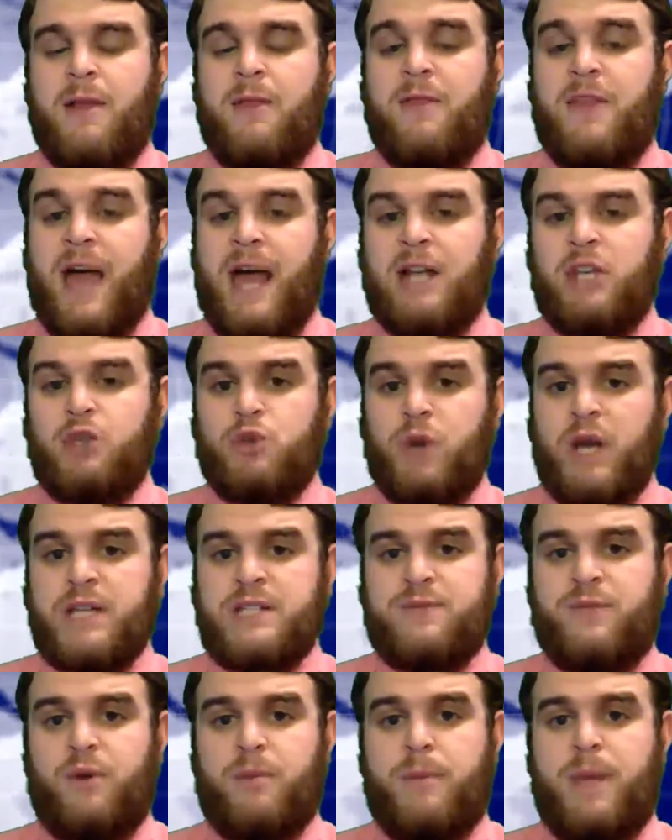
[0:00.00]
That
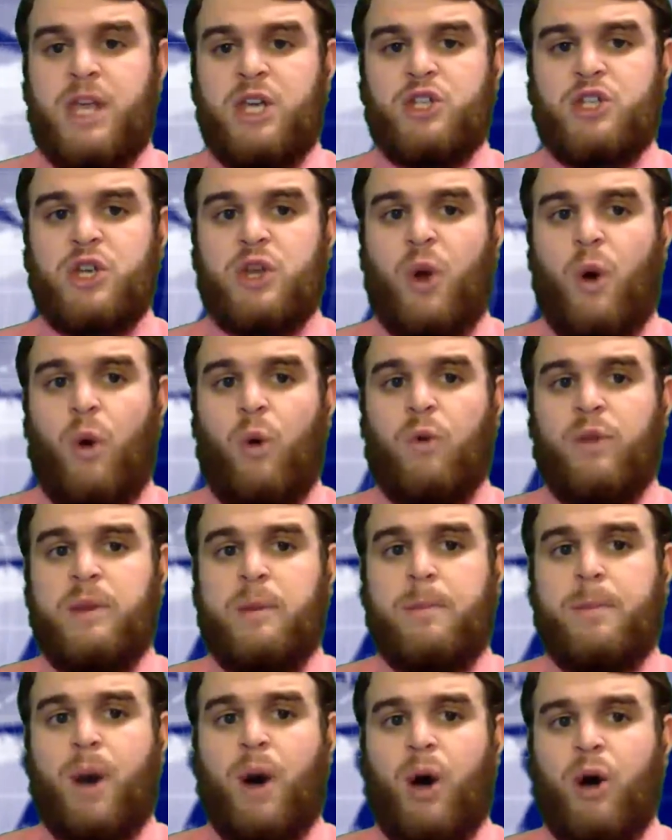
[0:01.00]
transformation, only
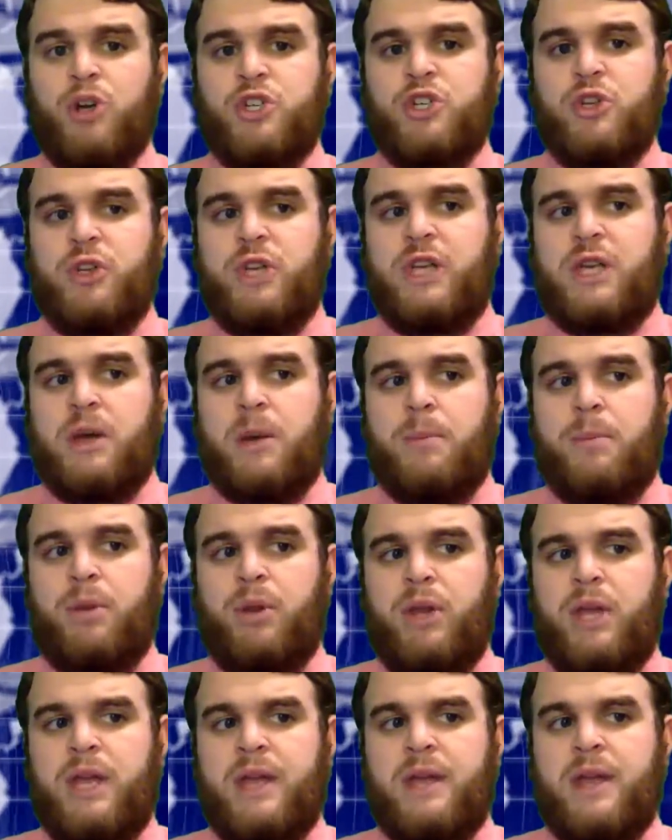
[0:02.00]
partially
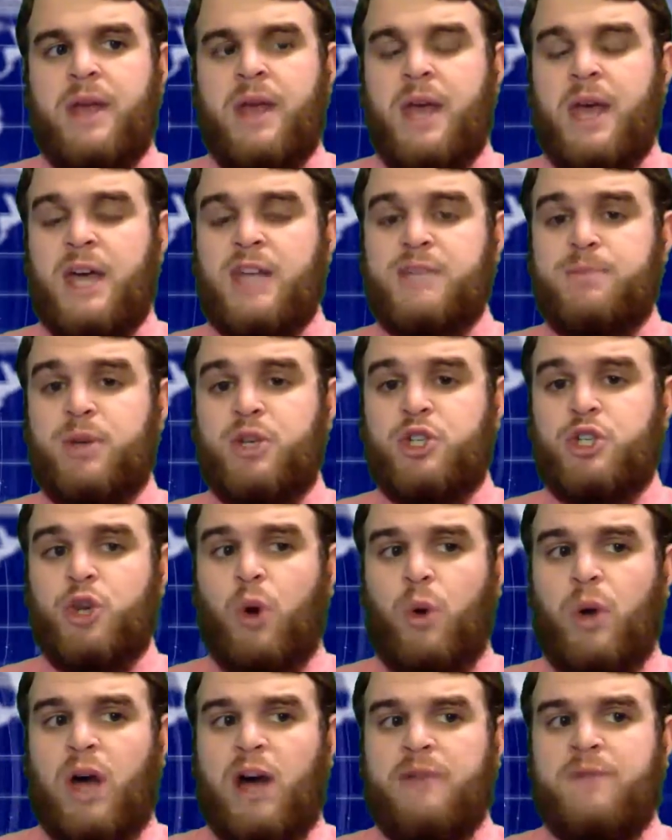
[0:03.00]
complete, has been
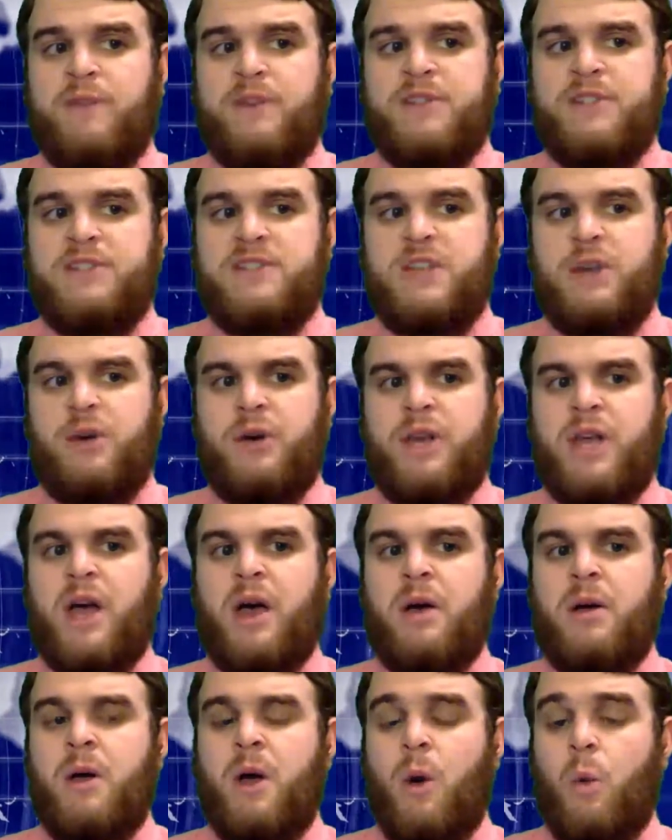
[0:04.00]
shown off in
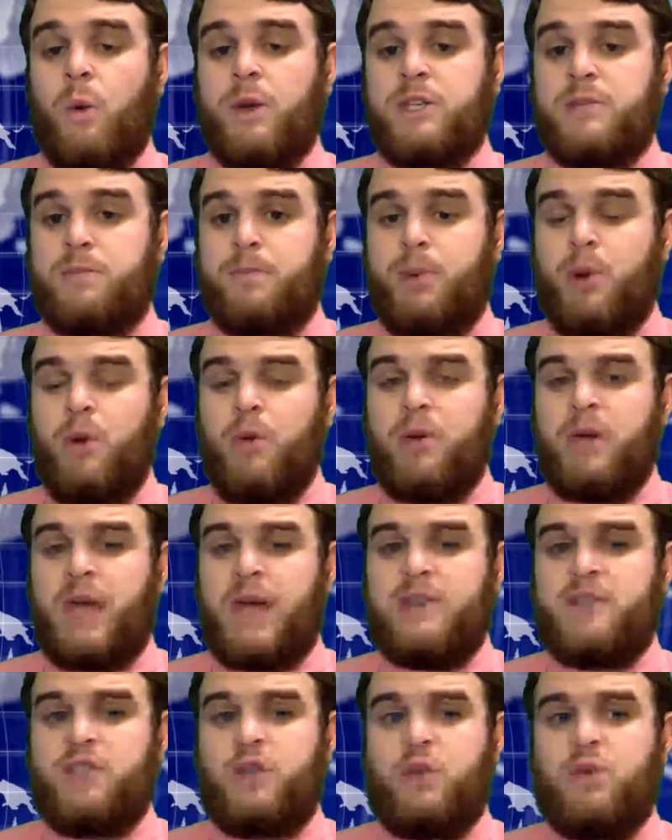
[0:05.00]
Syria, which Putin
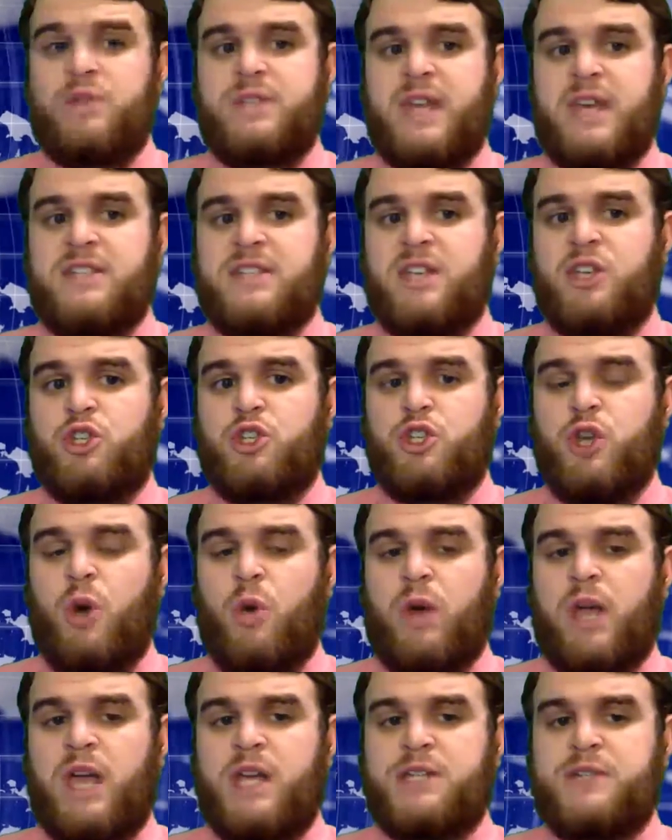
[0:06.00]
has used as a
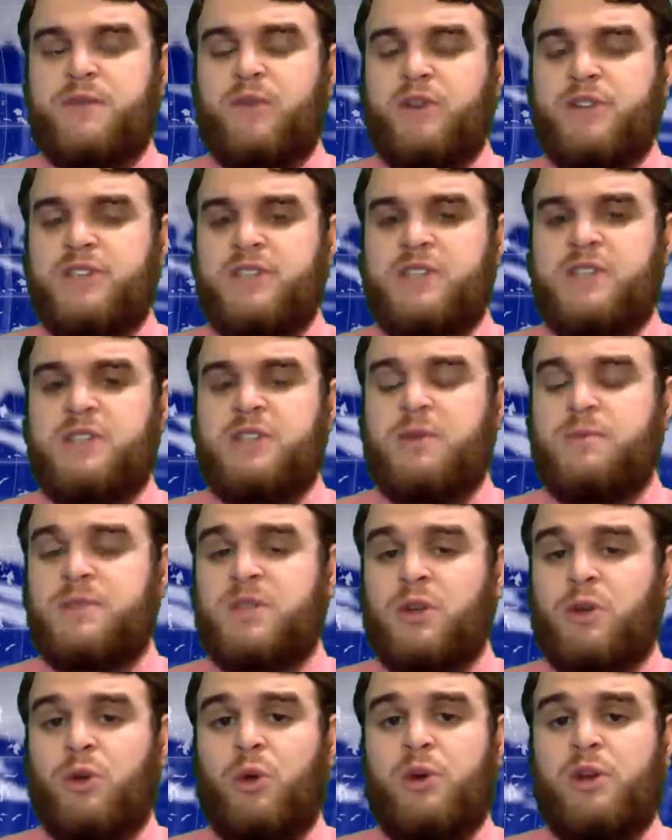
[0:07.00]
showcase for systems
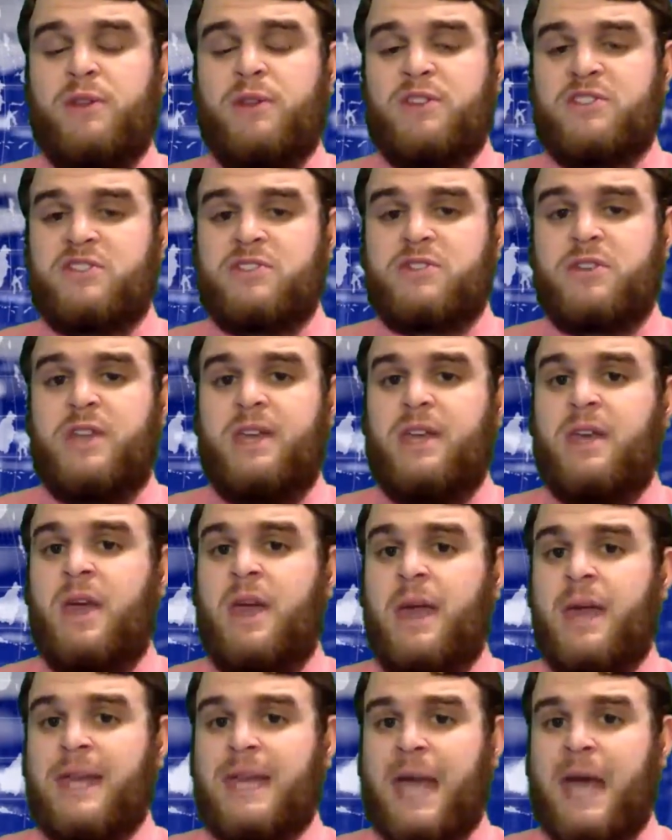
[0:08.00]
including the sleek
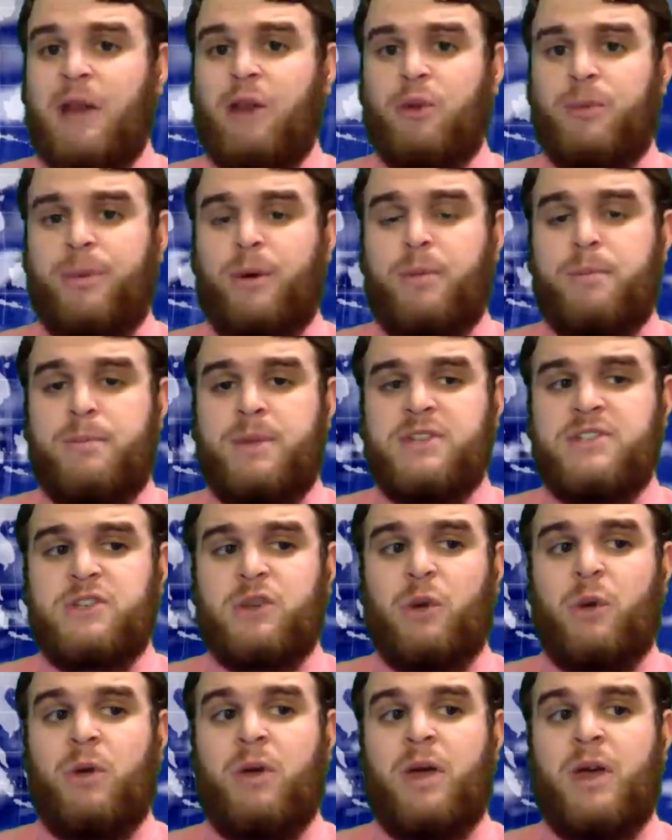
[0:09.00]
Kalibr
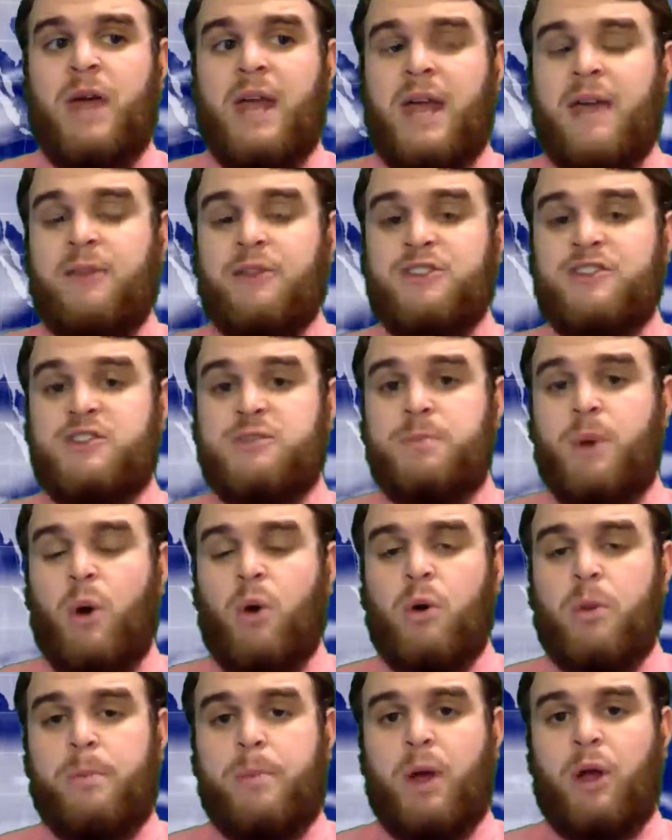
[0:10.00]
missile and the
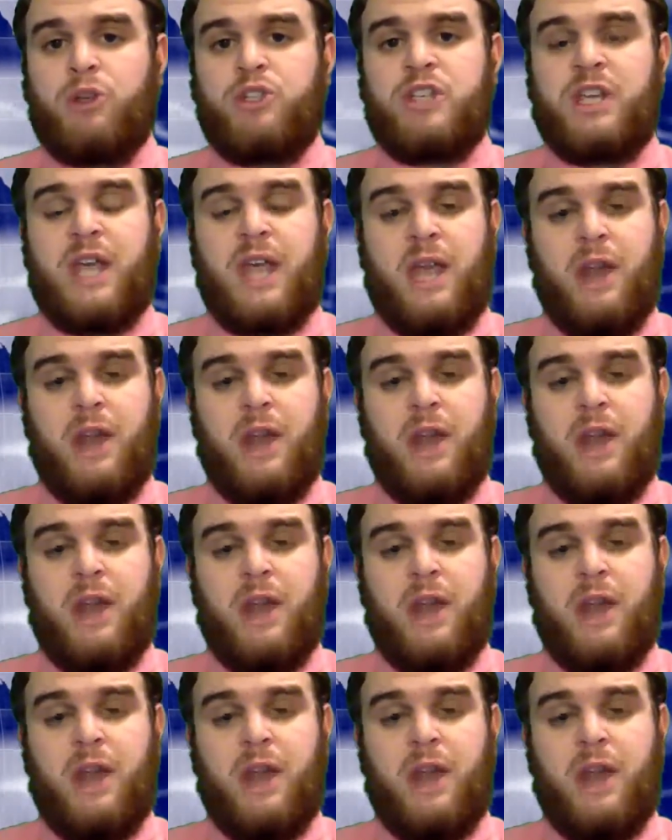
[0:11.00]
smoke-belching